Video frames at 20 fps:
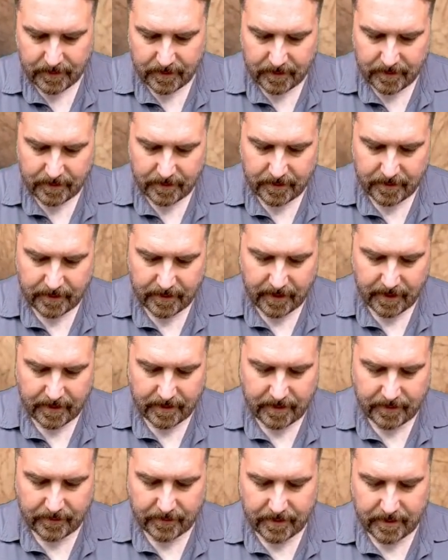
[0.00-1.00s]
Look at that.
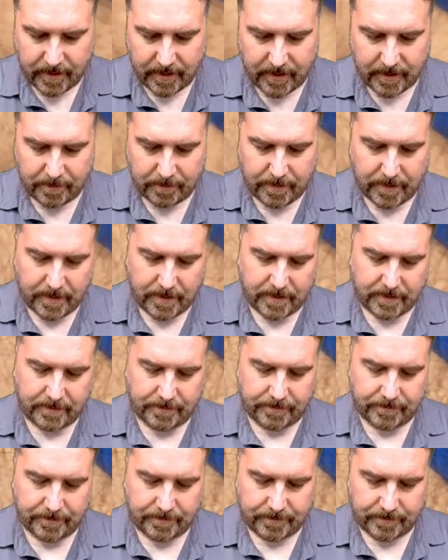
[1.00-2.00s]
Another Kingpin.
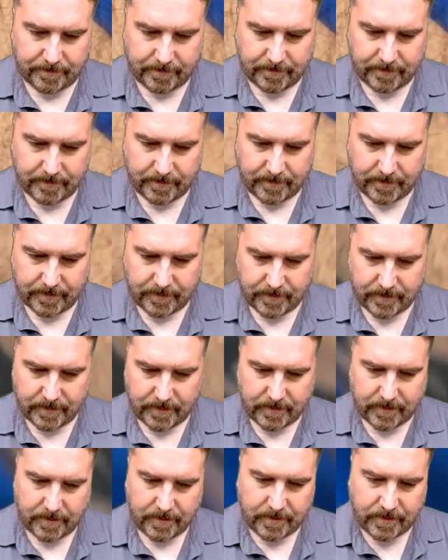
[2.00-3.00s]

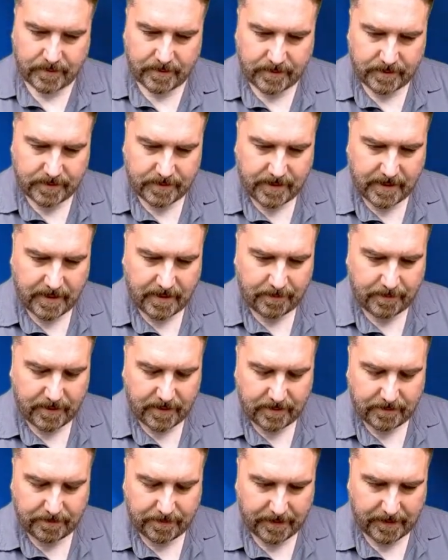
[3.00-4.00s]
This time
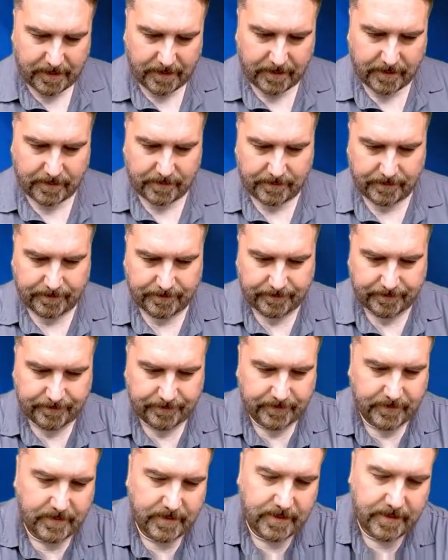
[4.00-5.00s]
Impel.
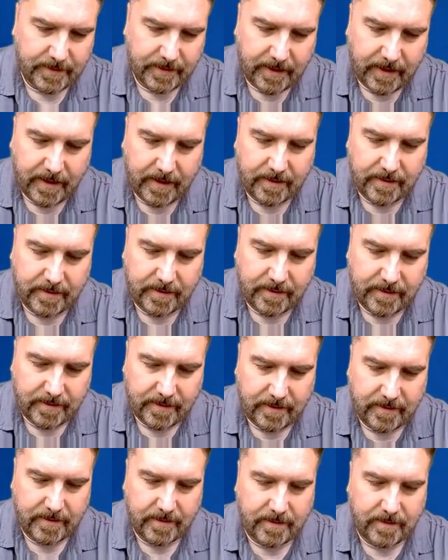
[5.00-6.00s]
Look at that.
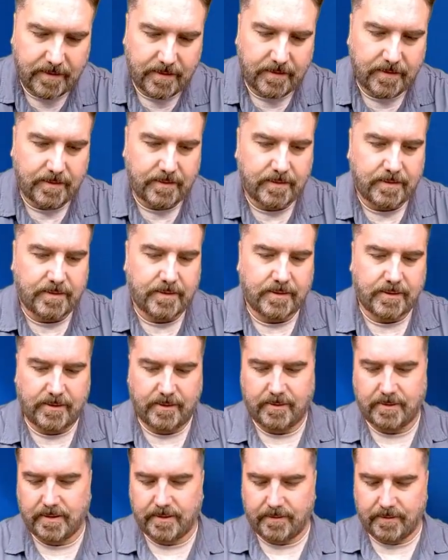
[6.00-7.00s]
Two
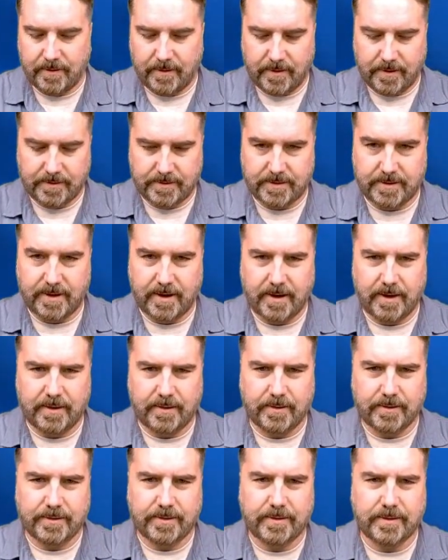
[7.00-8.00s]
different art
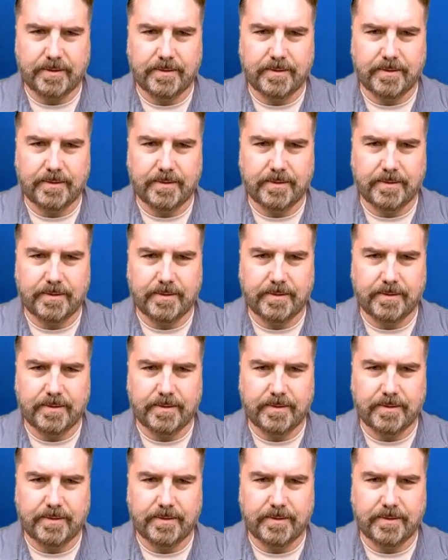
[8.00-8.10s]
styles.